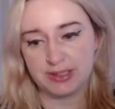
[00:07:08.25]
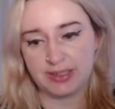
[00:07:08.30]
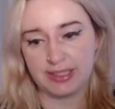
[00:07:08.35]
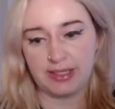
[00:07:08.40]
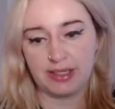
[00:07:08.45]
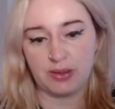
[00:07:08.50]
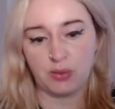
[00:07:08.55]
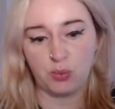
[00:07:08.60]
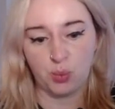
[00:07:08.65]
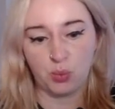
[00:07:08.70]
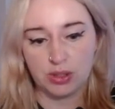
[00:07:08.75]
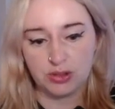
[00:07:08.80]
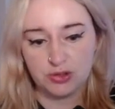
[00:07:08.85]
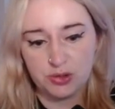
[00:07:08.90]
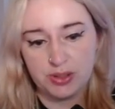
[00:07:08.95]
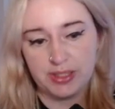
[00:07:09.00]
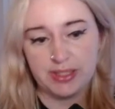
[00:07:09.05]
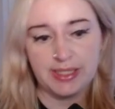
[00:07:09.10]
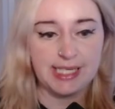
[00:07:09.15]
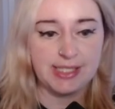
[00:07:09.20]
And then once
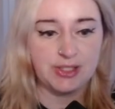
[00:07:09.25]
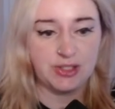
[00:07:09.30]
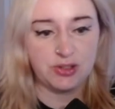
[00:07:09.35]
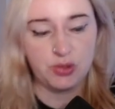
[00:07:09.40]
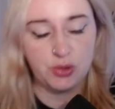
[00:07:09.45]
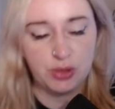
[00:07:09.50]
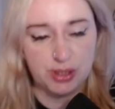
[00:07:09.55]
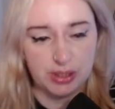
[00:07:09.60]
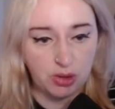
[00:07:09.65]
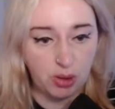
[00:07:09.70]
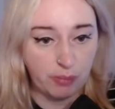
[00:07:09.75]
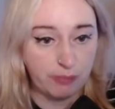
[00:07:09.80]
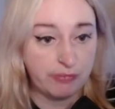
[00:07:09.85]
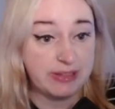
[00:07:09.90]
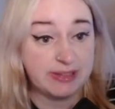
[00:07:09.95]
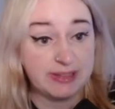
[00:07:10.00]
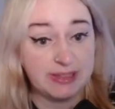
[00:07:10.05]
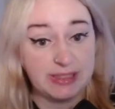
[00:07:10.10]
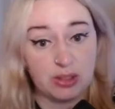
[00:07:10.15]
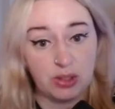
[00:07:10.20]
you hit Legend, you can
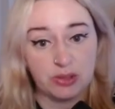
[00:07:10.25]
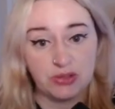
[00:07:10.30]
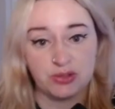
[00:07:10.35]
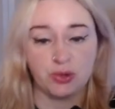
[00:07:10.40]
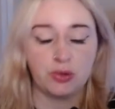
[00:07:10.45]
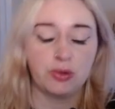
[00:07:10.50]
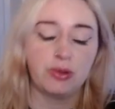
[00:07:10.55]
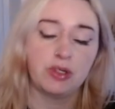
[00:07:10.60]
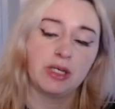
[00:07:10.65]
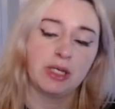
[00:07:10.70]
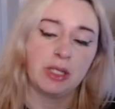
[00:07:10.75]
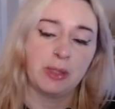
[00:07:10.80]
obviously also